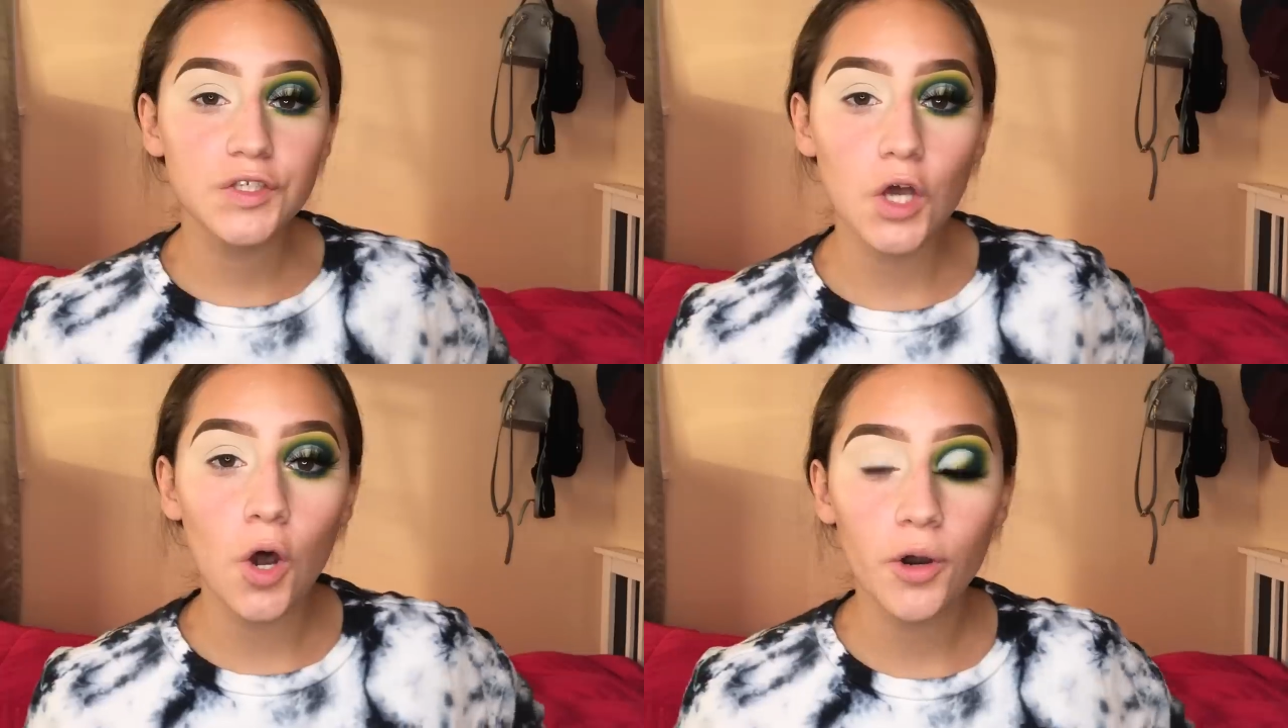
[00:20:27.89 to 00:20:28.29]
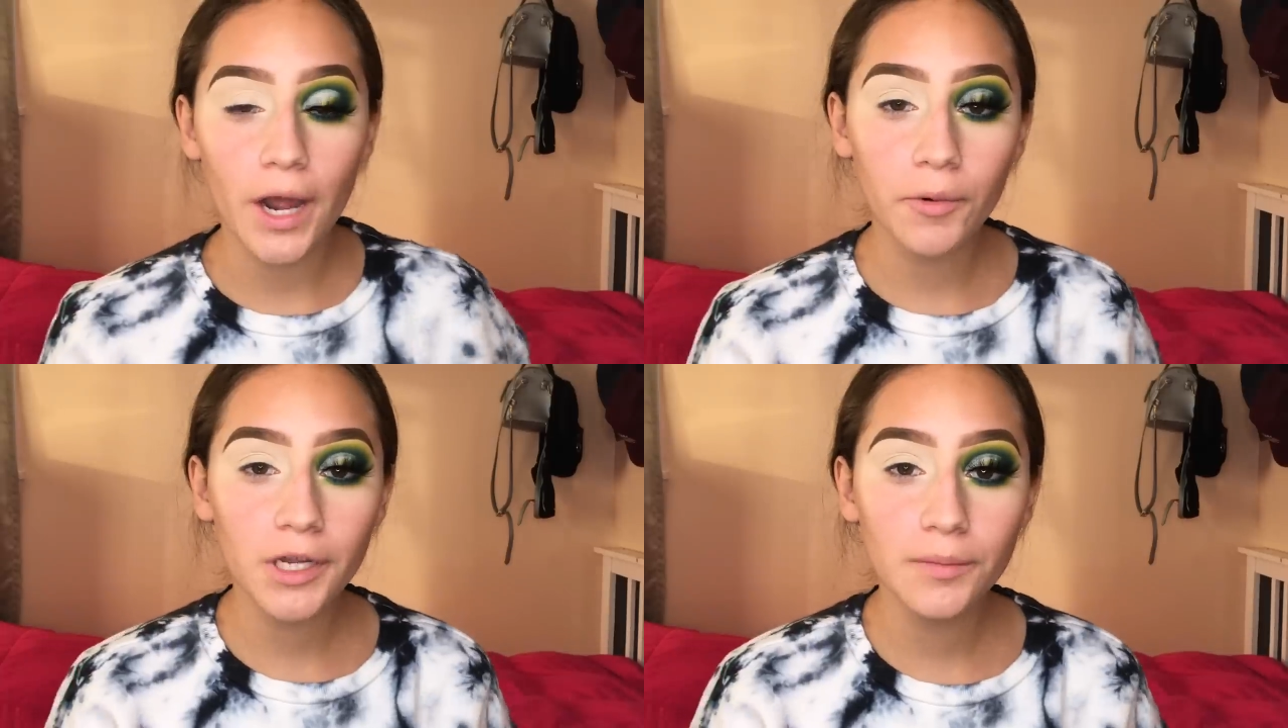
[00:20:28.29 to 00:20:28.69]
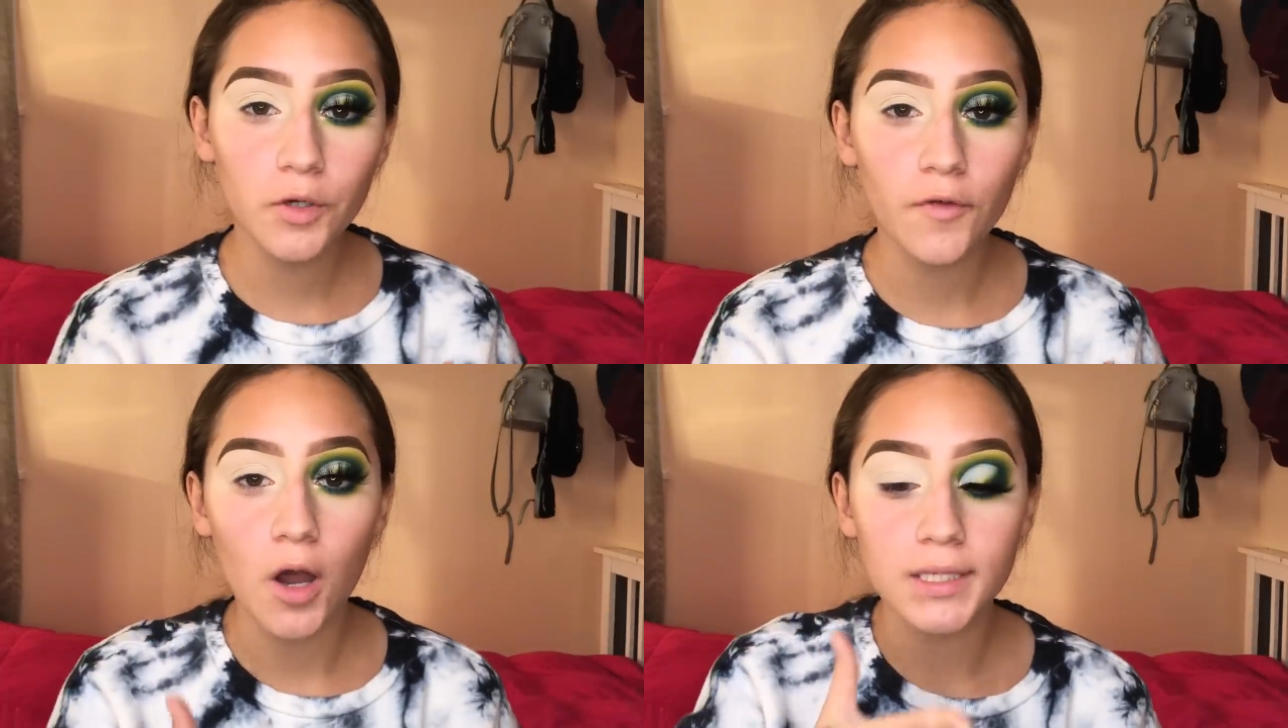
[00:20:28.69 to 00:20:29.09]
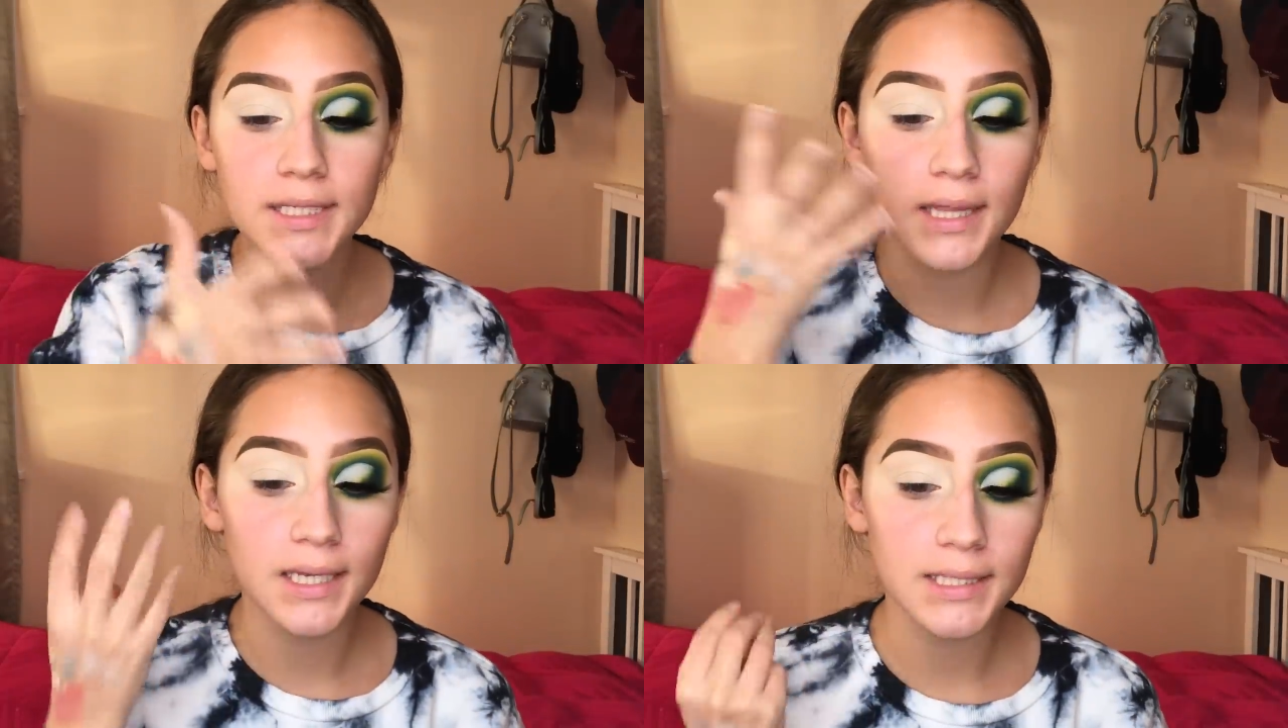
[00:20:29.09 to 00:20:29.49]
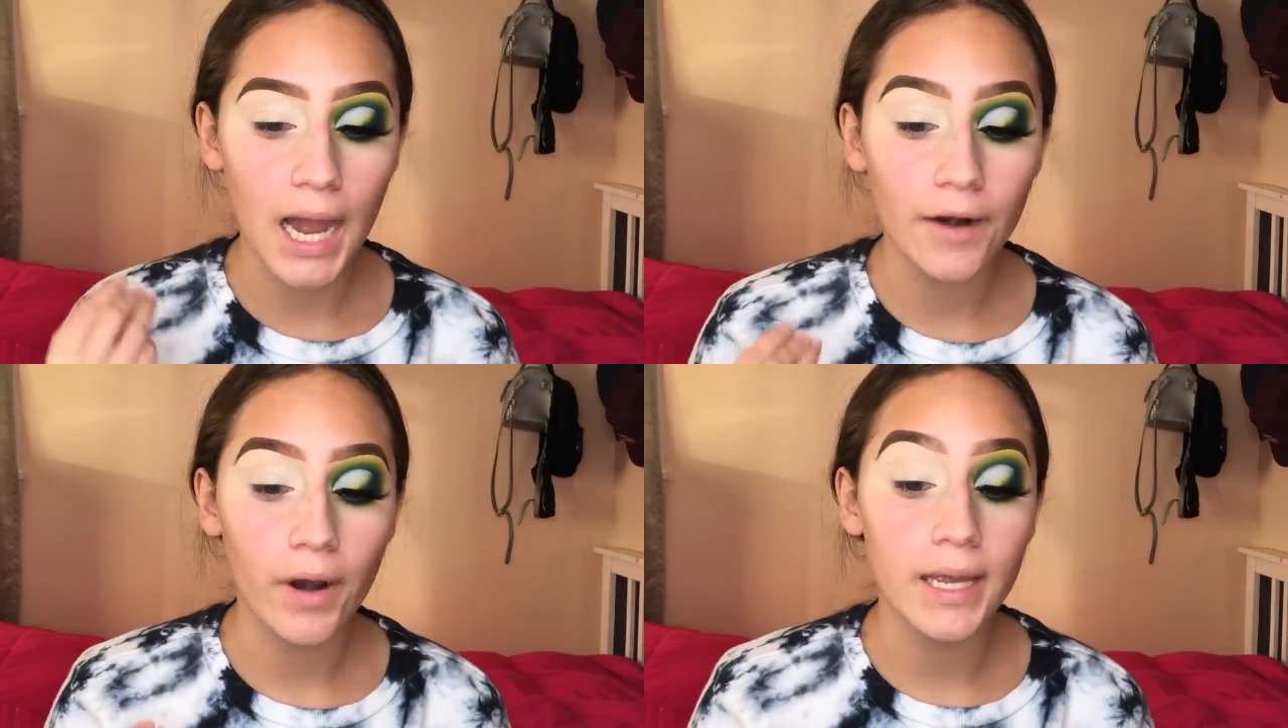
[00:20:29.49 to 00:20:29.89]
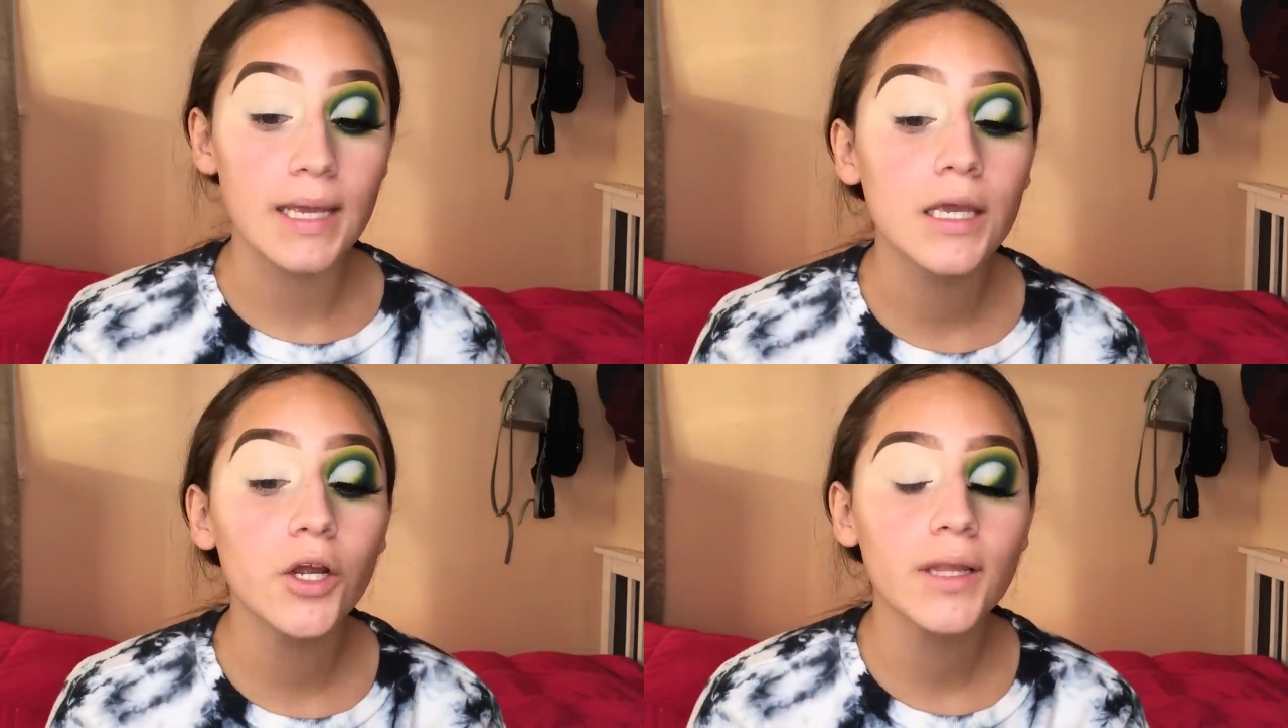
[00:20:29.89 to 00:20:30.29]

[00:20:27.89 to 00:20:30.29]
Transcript: So now we're going to move on to this eye right here.